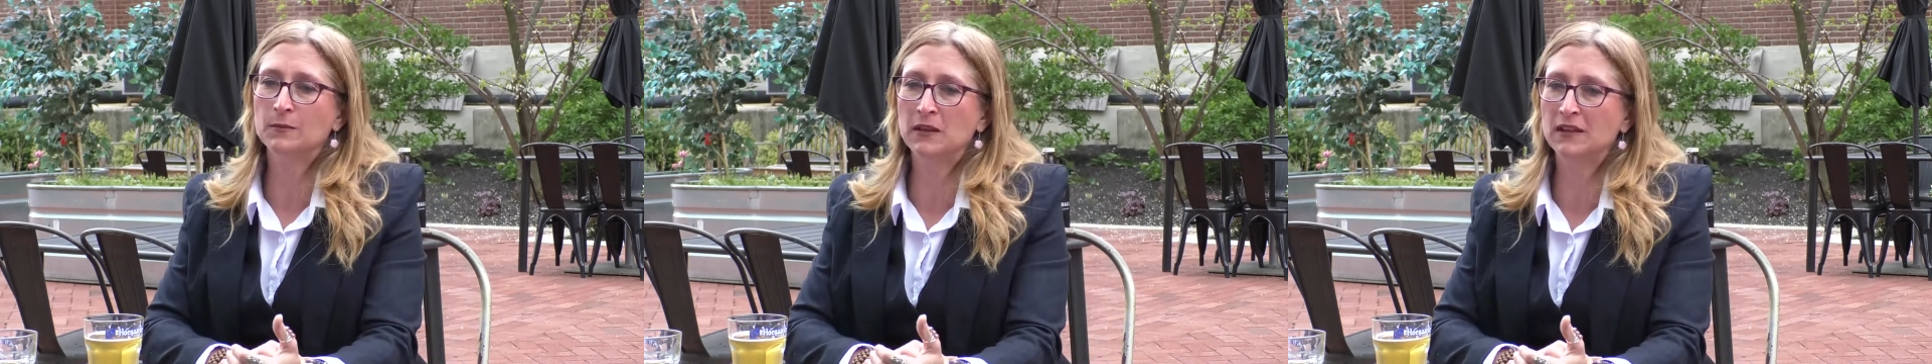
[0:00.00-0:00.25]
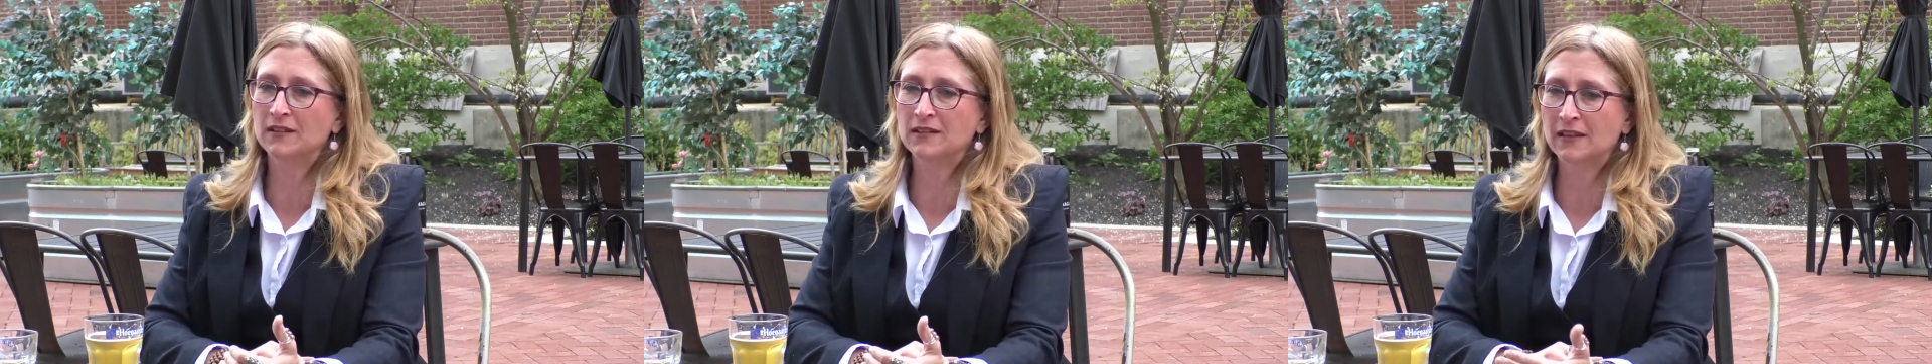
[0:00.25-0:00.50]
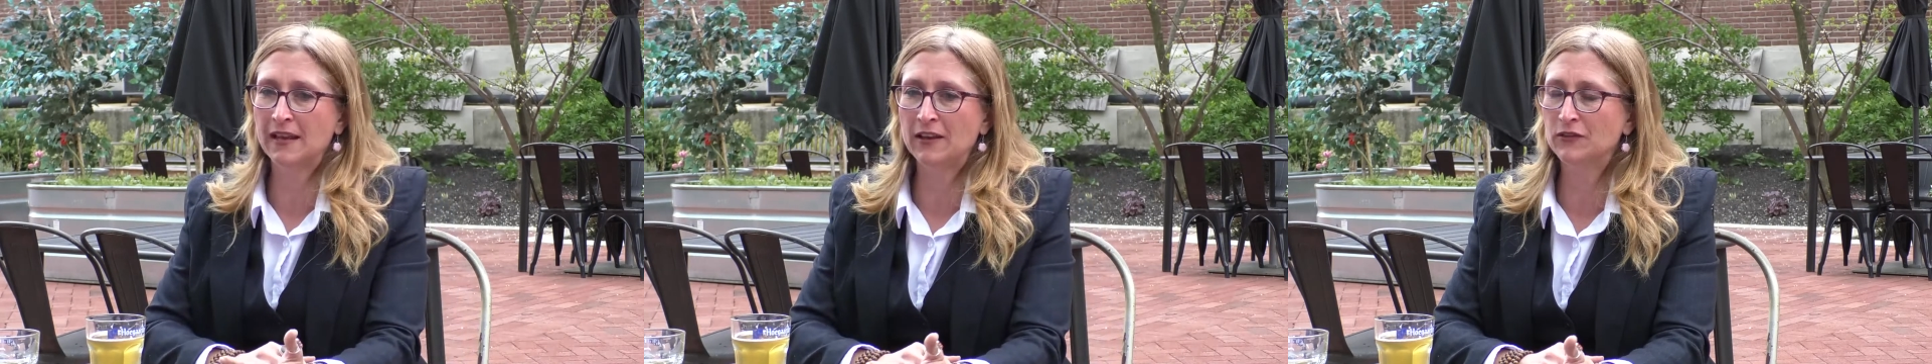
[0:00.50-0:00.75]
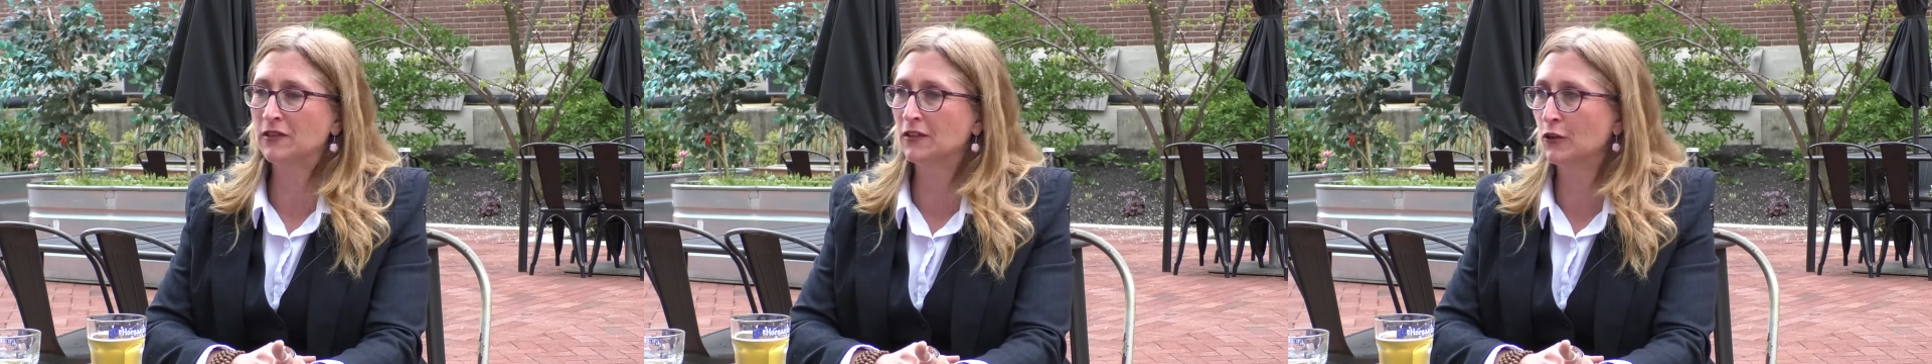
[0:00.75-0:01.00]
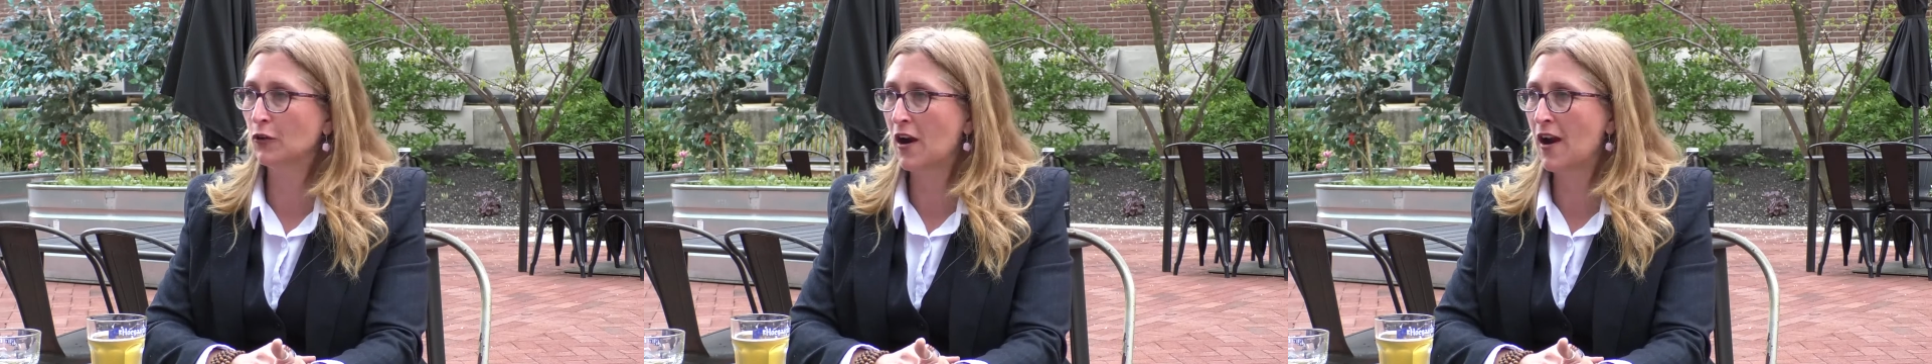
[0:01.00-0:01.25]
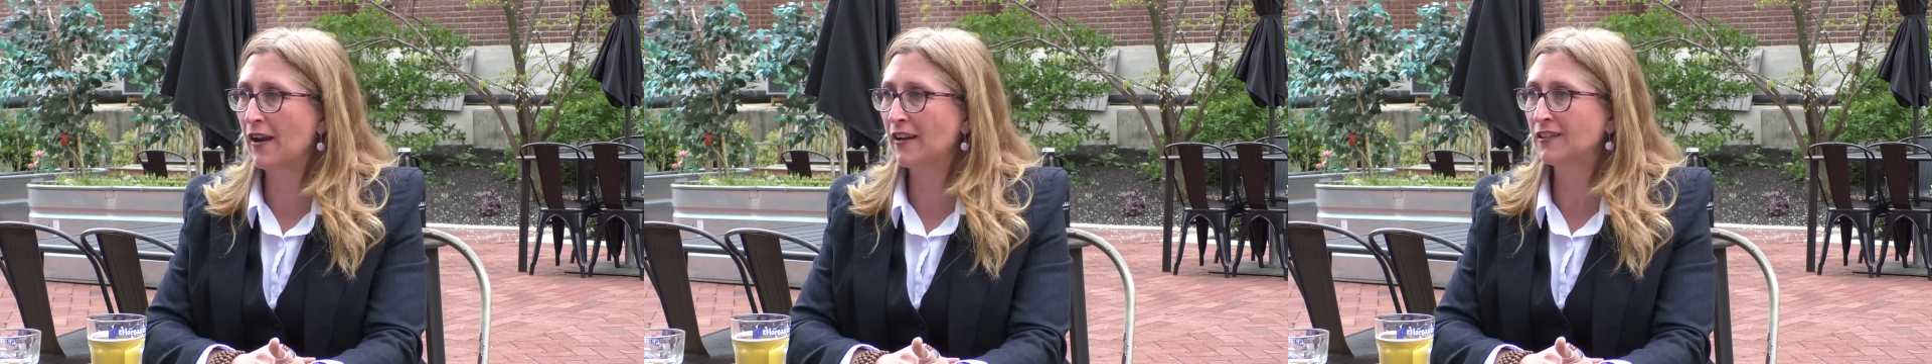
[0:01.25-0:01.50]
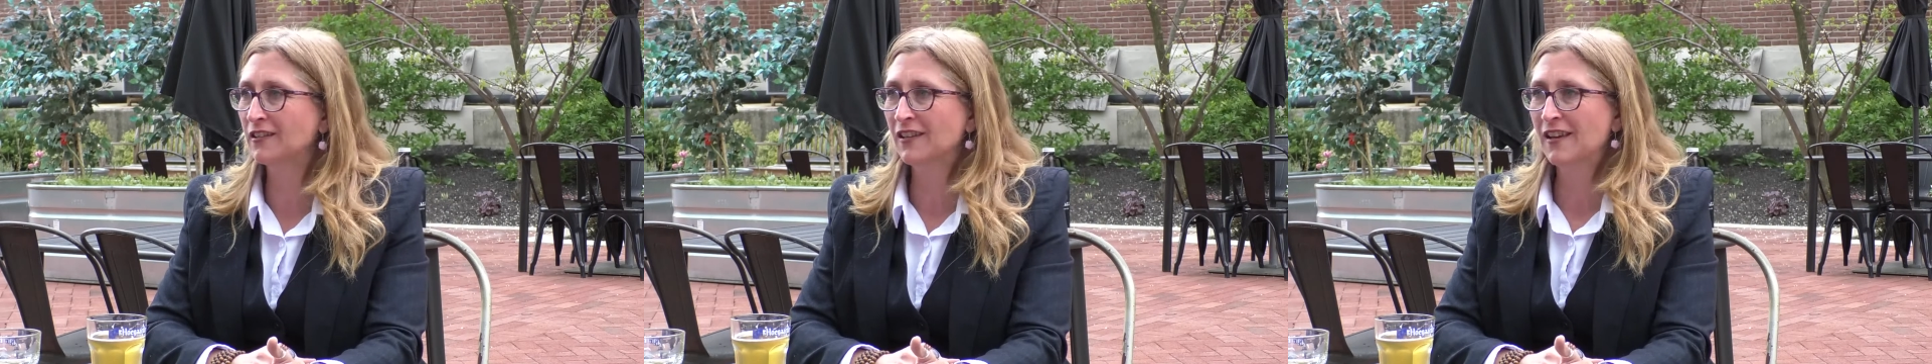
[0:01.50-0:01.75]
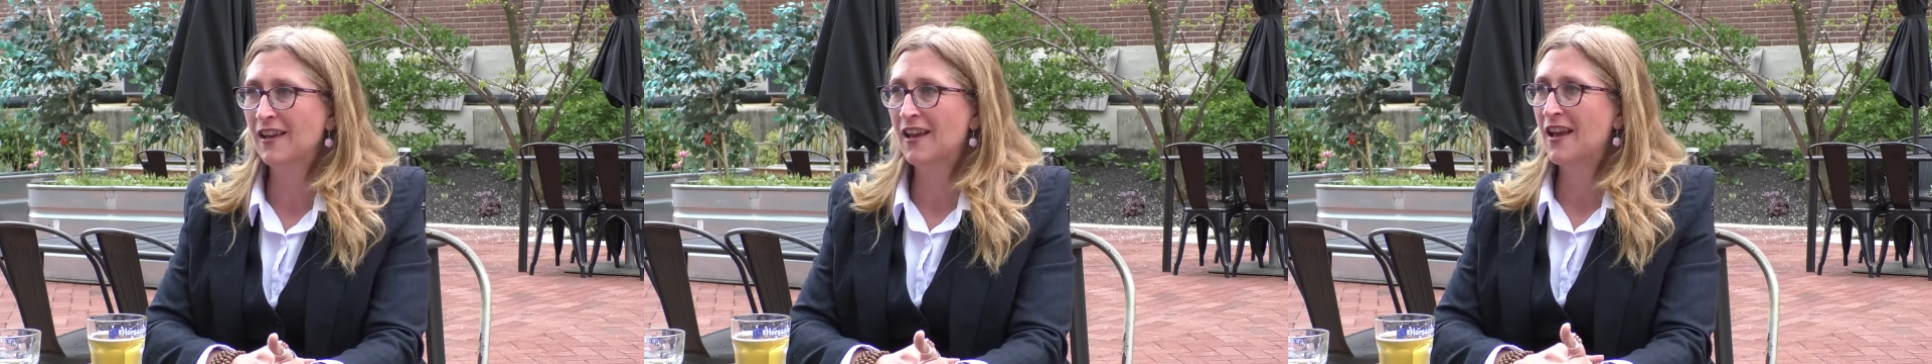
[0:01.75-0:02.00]
be slaves to the
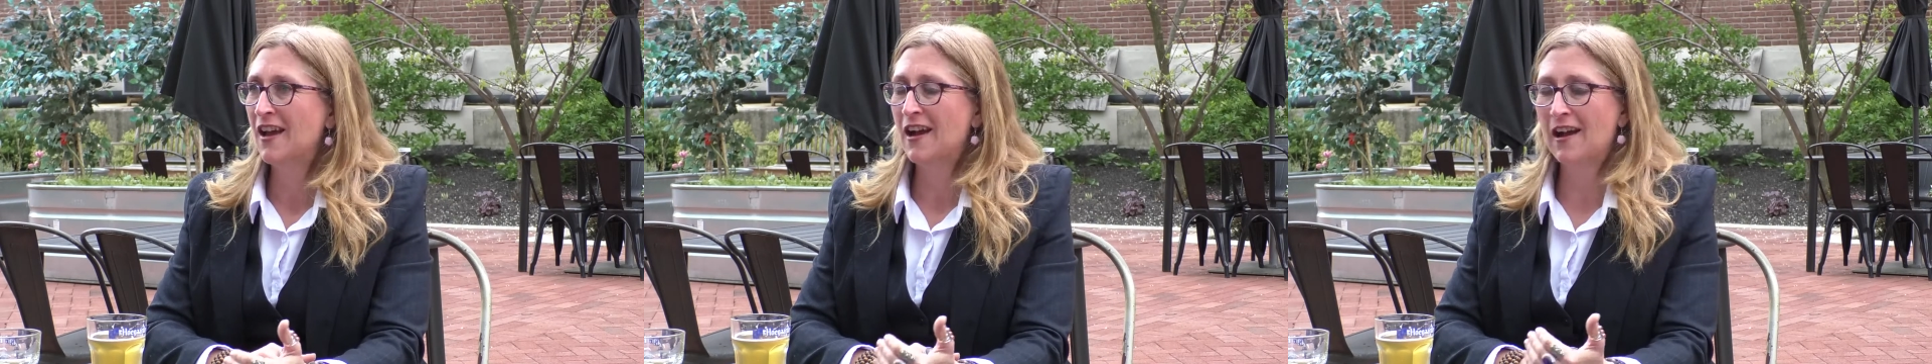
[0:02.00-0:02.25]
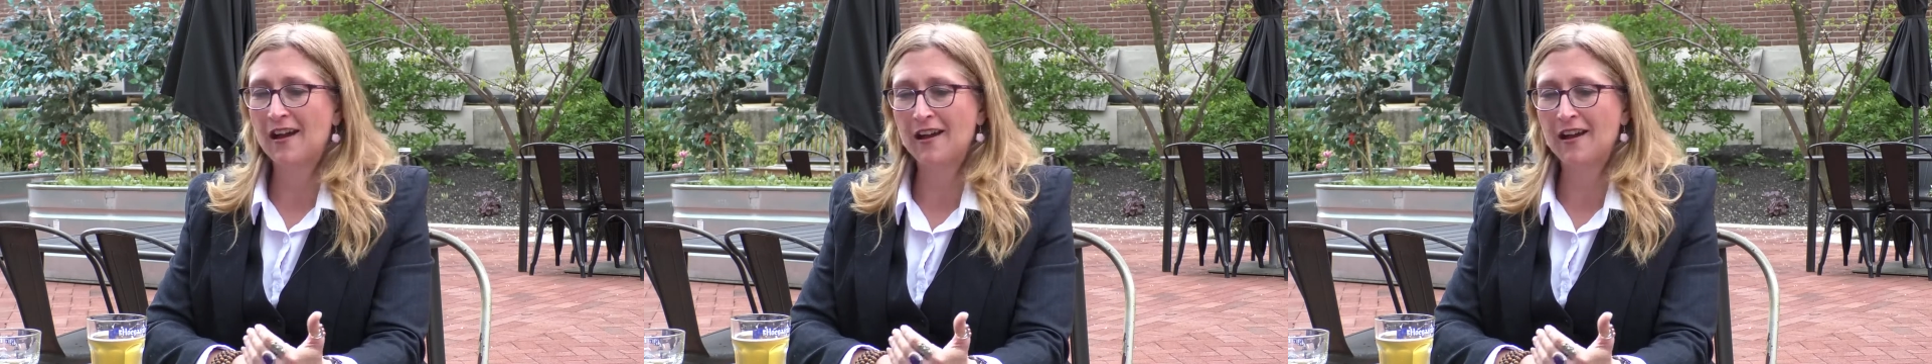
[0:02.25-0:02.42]
grind.